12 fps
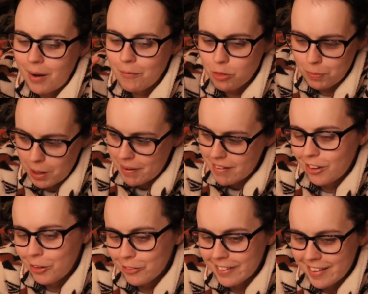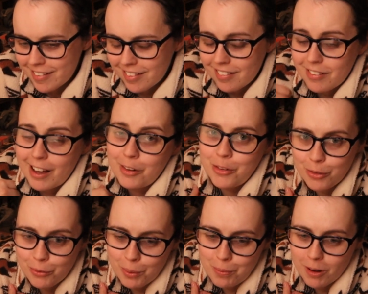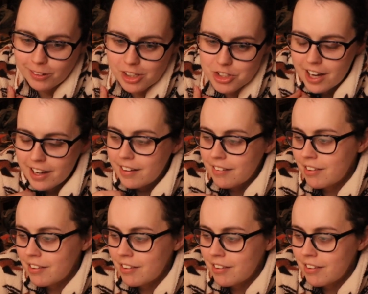I'm just being a bit slow recently, so I do apologise.